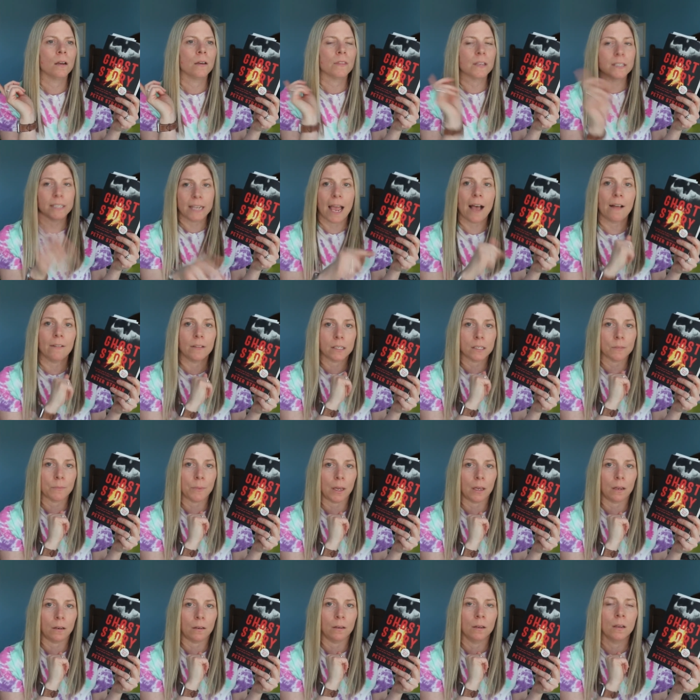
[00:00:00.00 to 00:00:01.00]
The
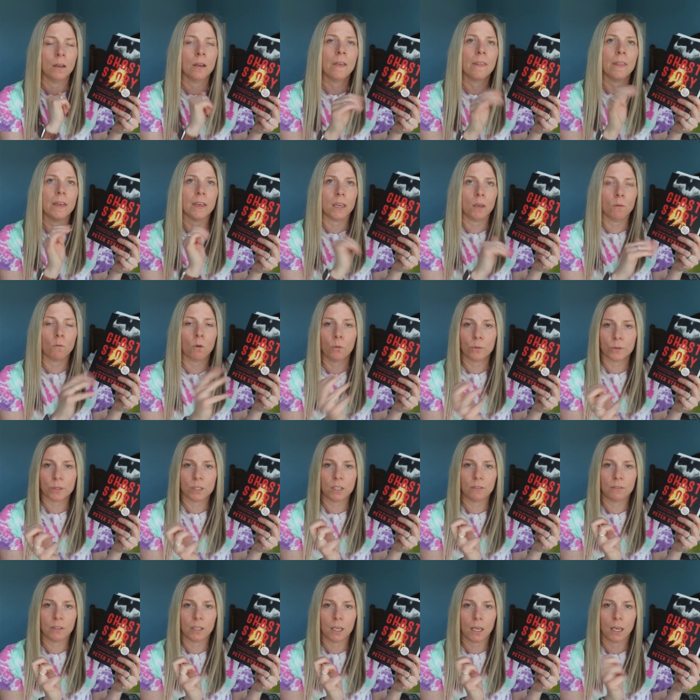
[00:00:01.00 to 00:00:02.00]
Talisman that he wrote with
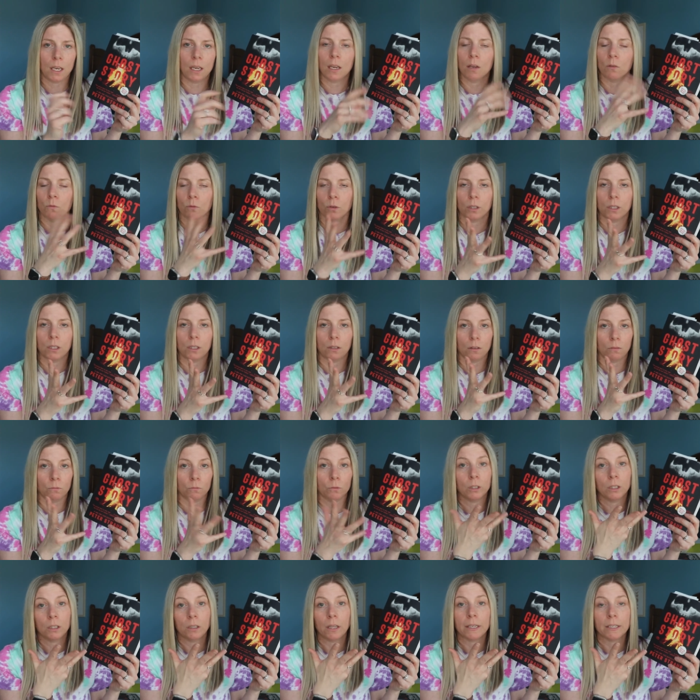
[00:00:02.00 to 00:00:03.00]
Stephen King and really,
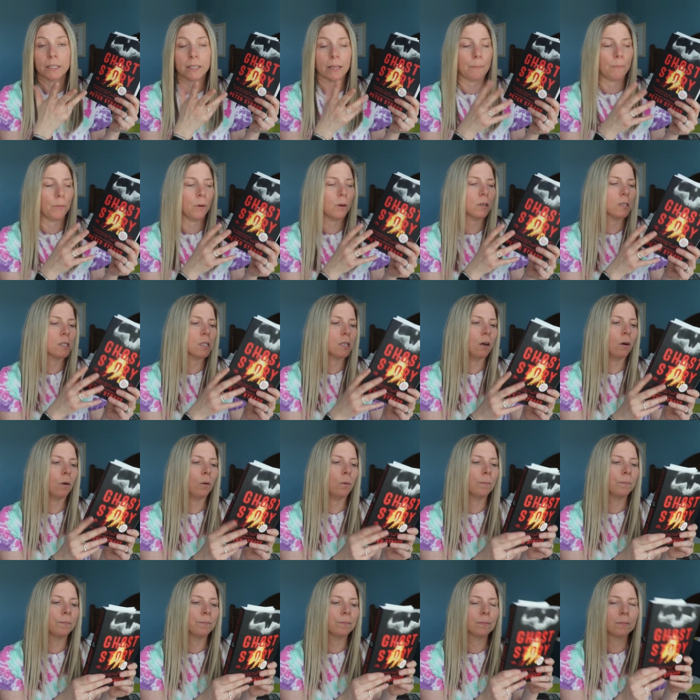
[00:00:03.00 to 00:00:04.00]
really liked that book.
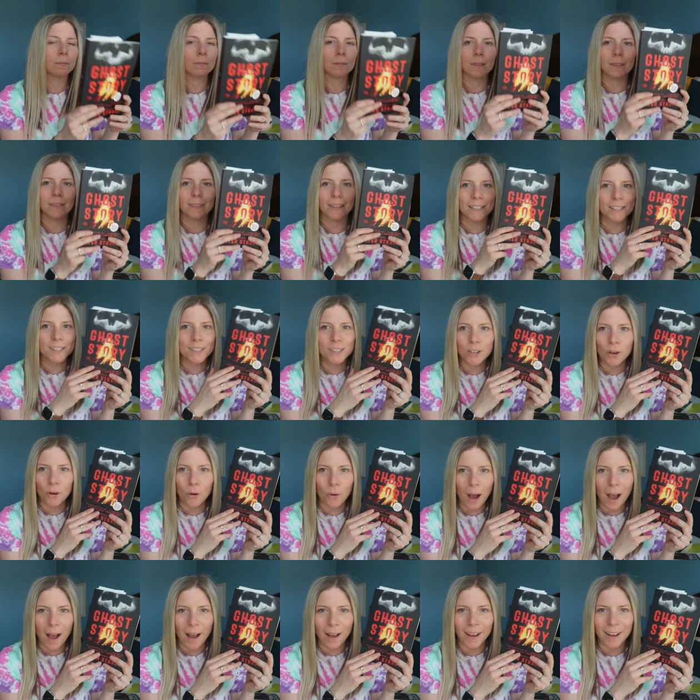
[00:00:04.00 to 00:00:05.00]
So that's
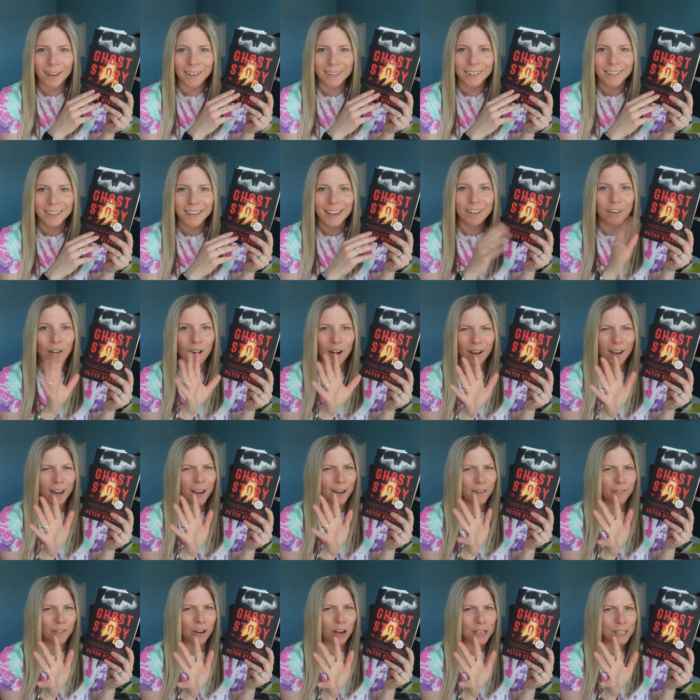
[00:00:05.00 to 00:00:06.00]
so odd and
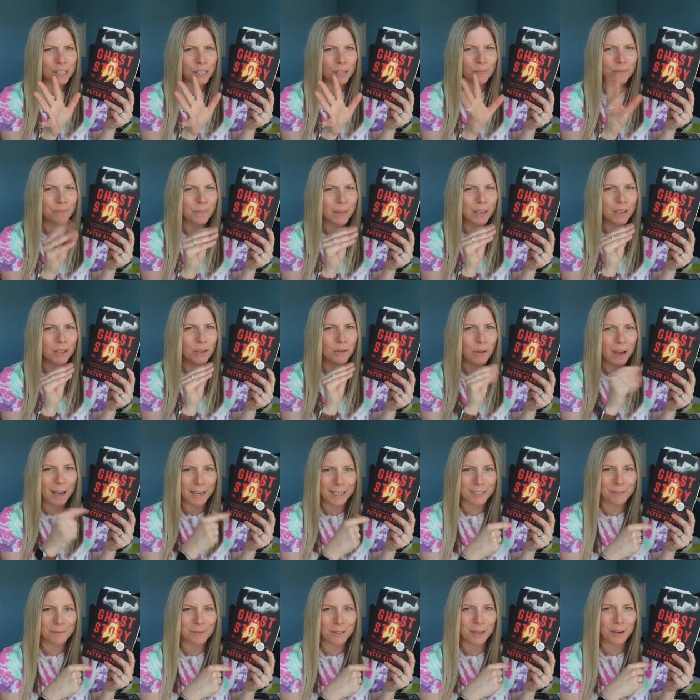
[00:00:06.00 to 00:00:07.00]
kind of awesome that you
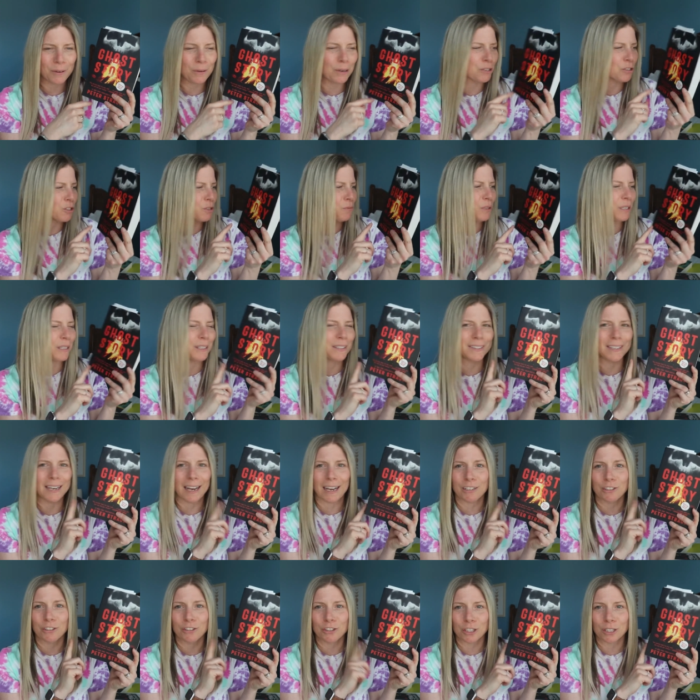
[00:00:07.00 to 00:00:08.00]
asked me that question because yeah,
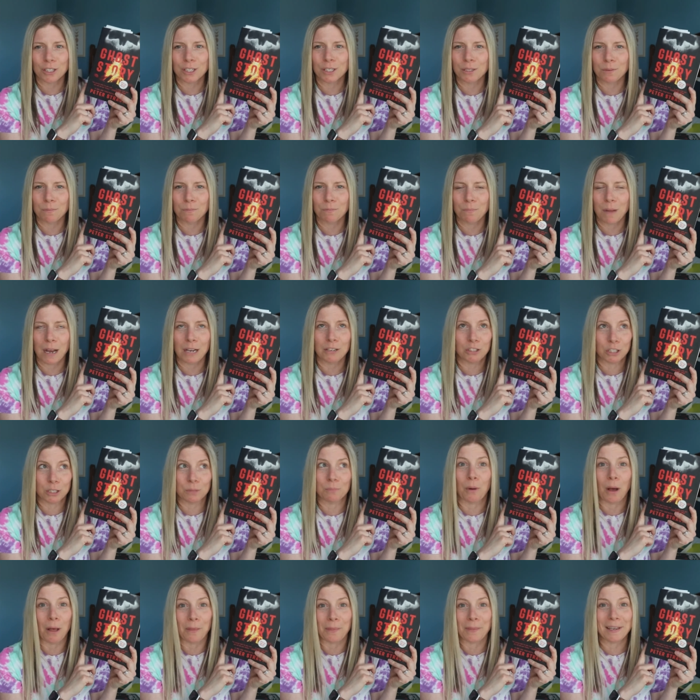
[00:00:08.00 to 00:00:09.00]
I just I
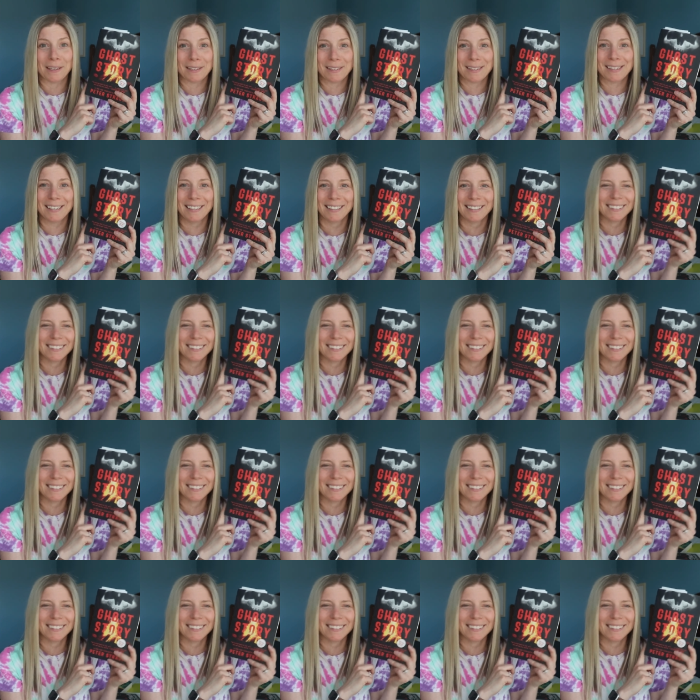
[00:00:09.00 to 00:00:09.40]
just bought this.